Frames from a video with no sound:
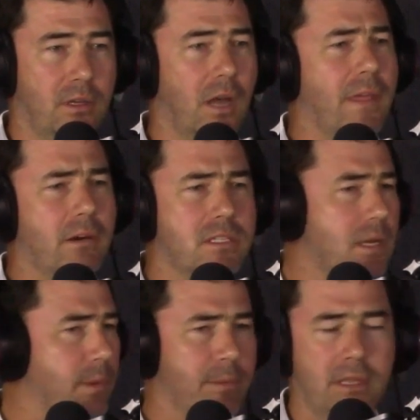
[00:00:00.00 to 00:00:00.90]
And there are
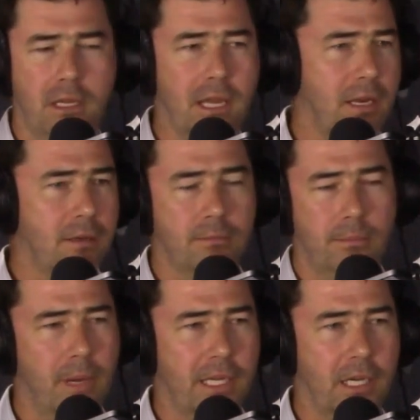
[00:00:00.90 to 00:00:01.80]
some. I mean, again,
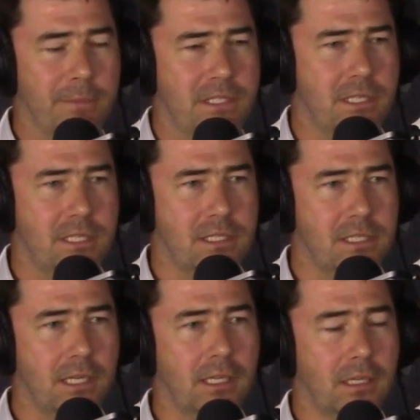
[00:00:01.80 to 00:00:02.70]
making up a
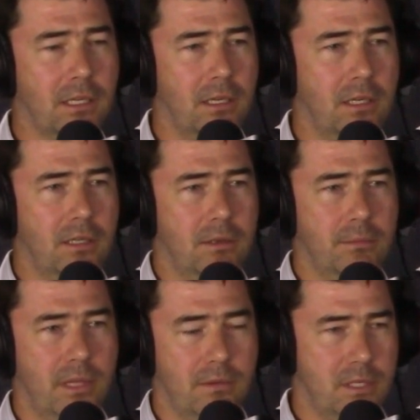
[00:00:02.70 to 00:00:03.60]
statistic,
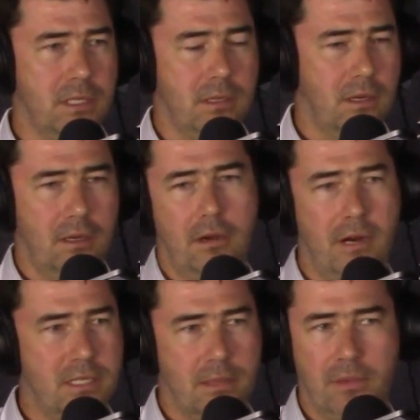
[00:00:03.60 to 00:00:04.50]
but there was I
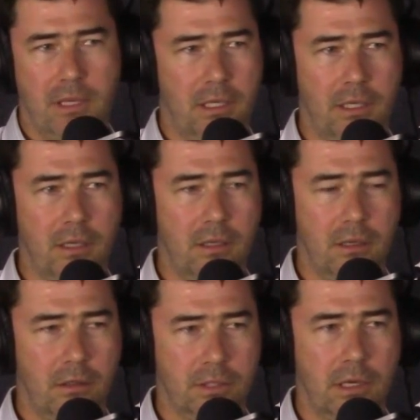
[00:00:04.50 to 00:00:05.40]
read something
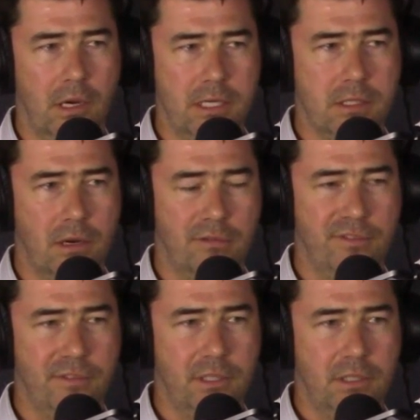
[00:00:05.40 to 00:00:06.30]
along the lines of